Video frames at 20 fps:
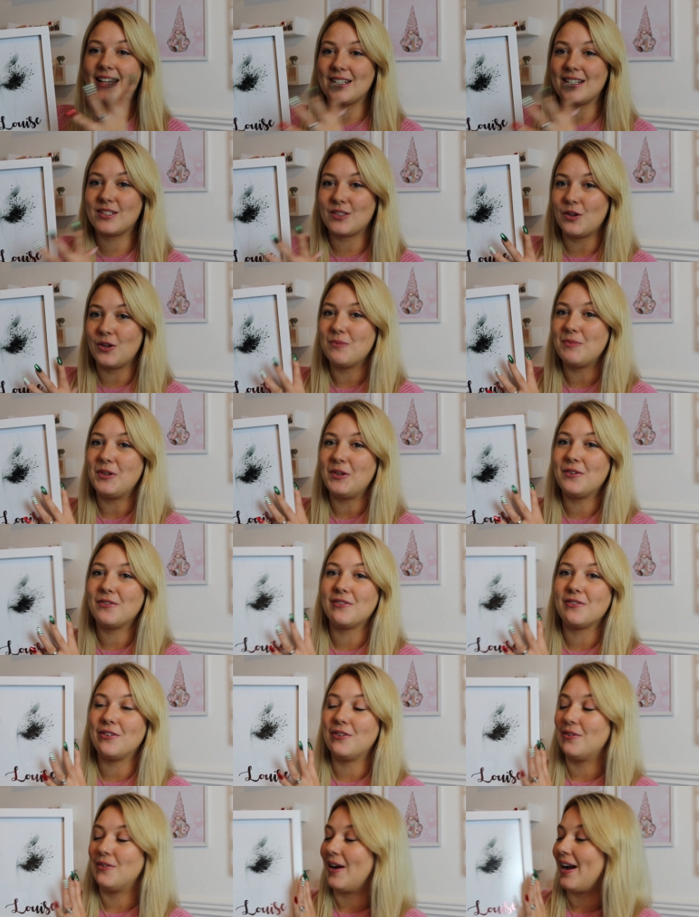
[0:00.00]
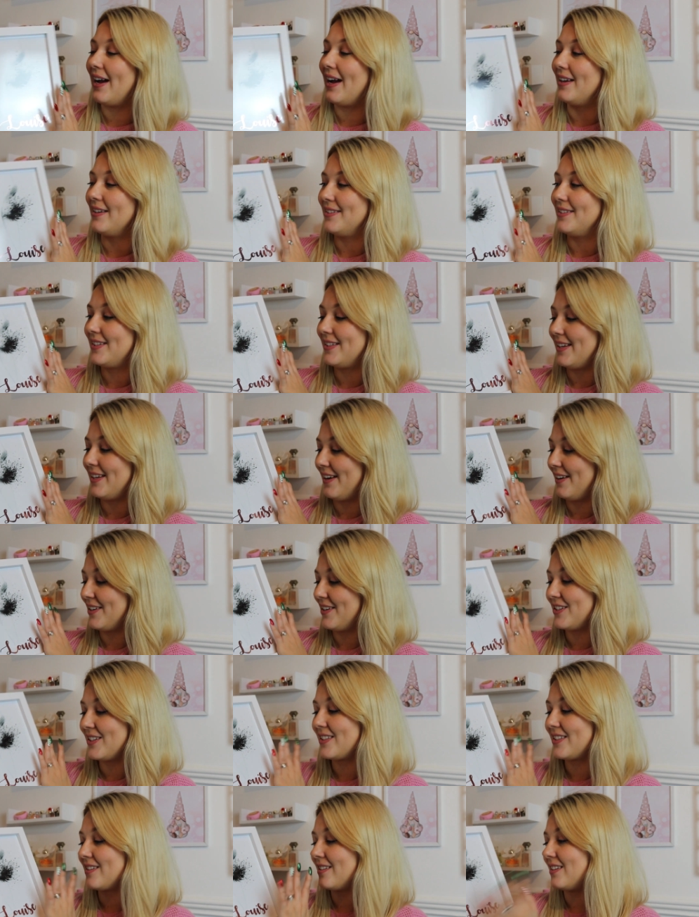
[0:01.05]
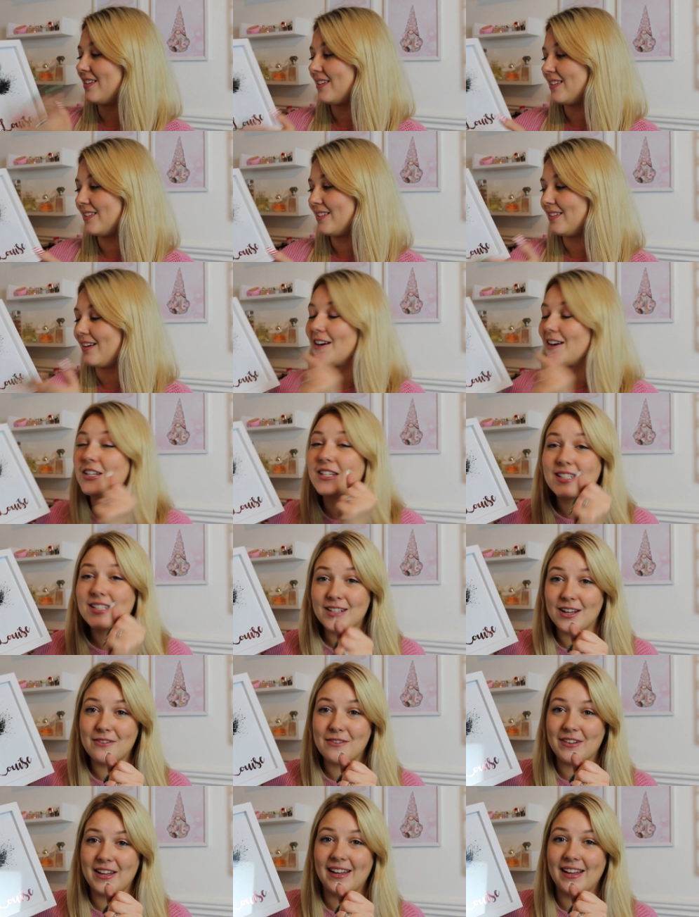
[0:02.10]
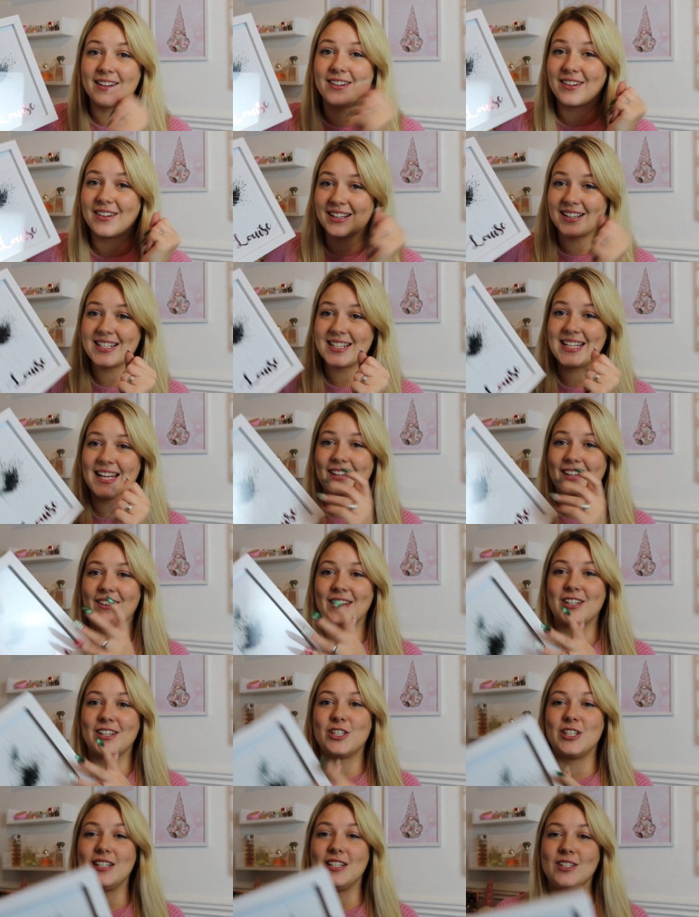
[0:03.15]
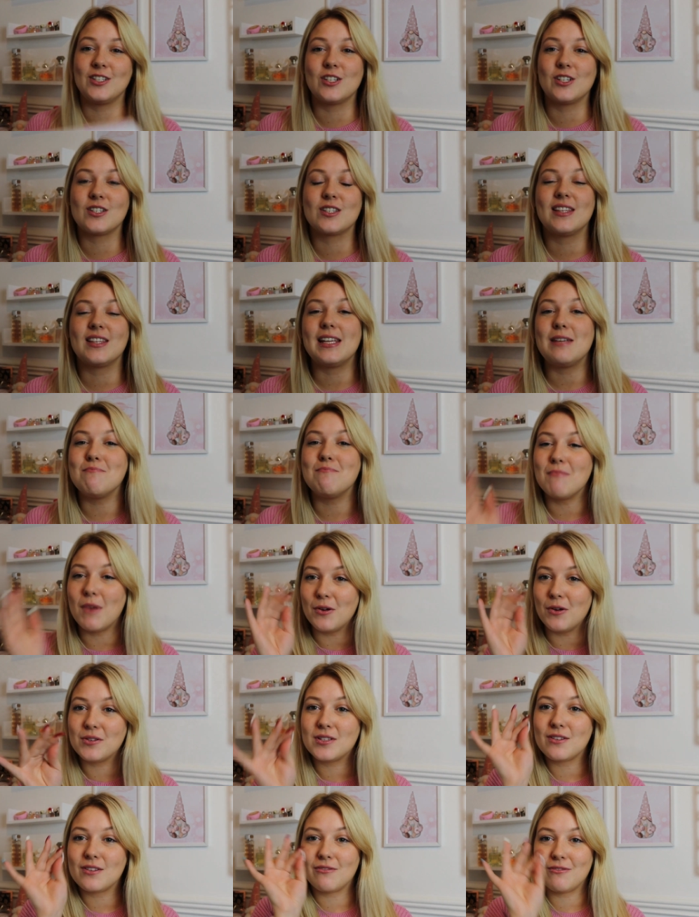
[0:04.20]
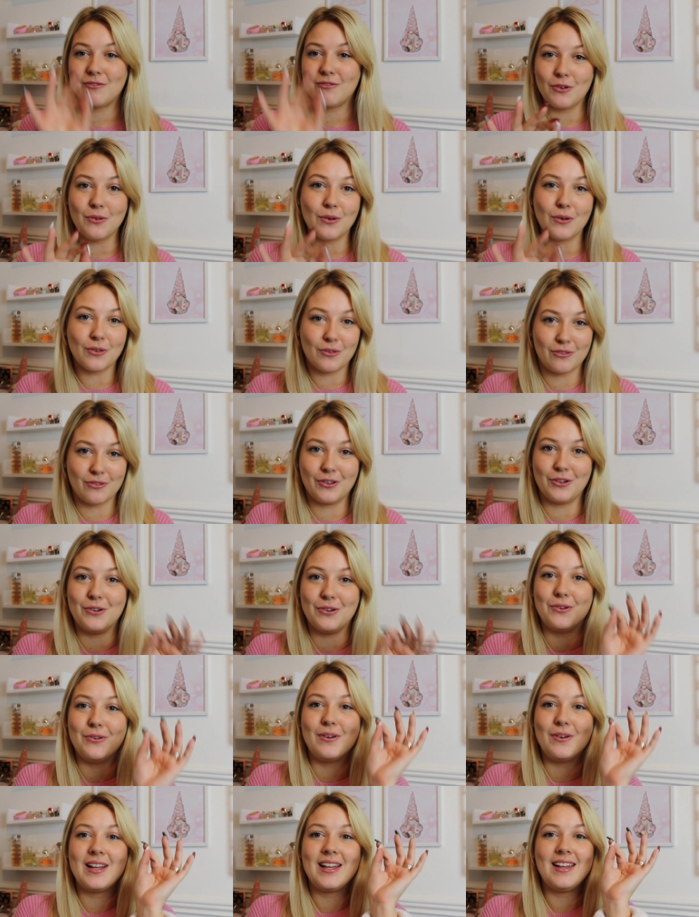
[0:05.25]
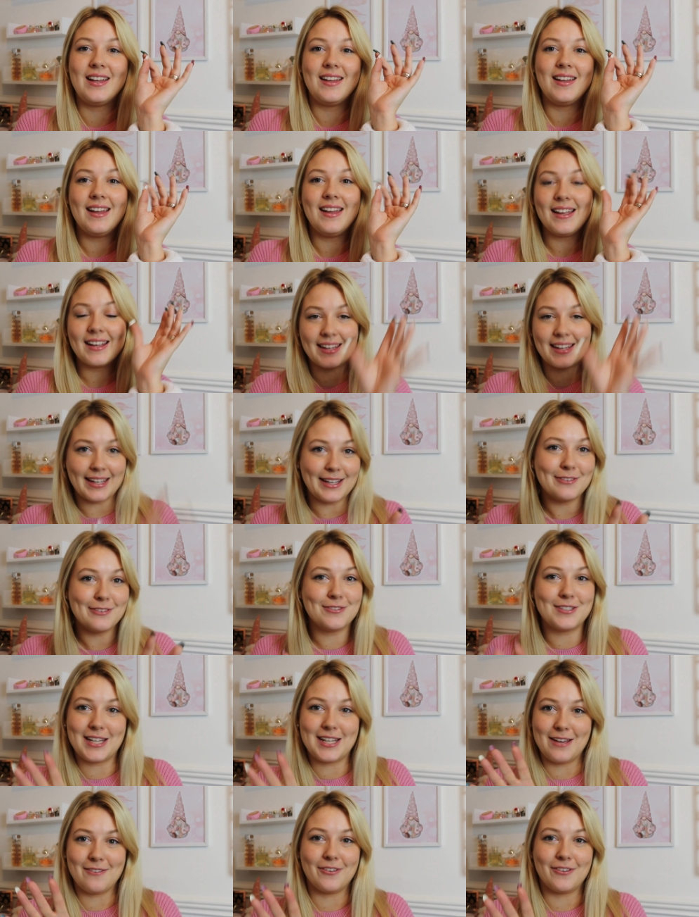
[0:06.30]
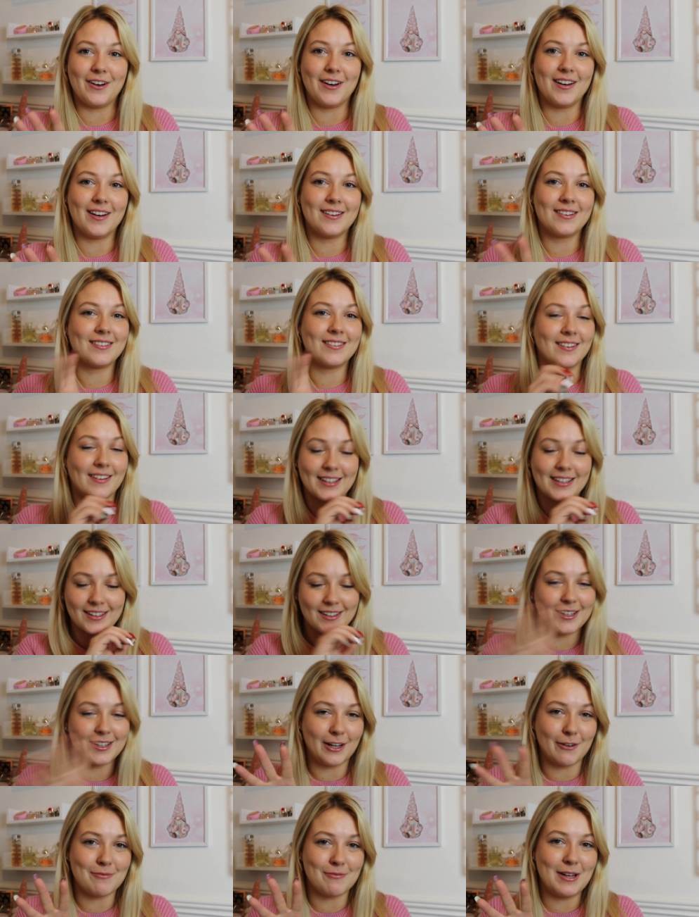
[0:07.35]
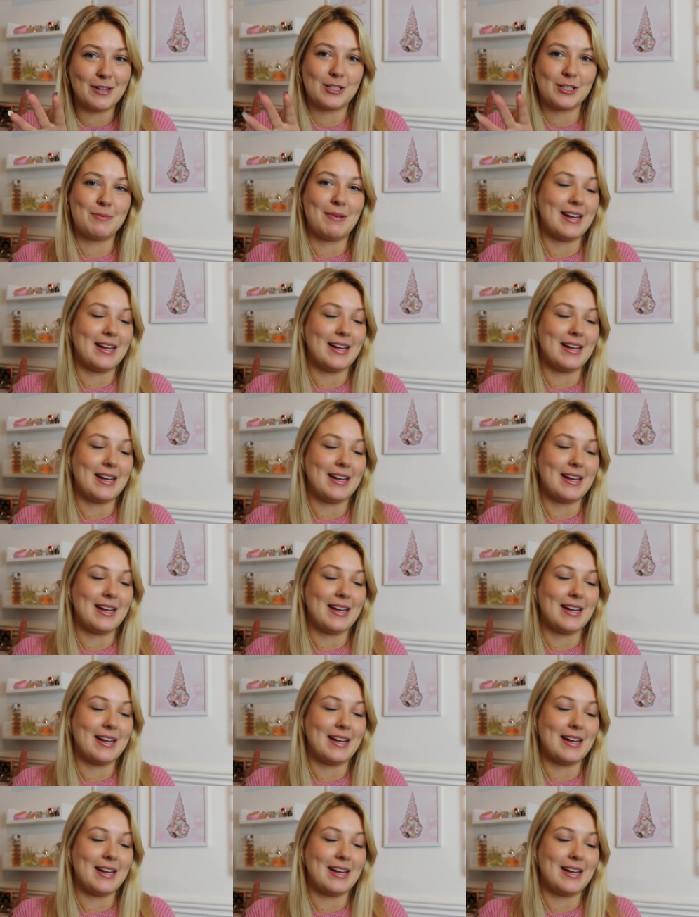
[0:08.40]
is so beautiful. And yeah, I just love it. And like I said, like, she's just the most thoughtful gift giver. Like, I love Mel's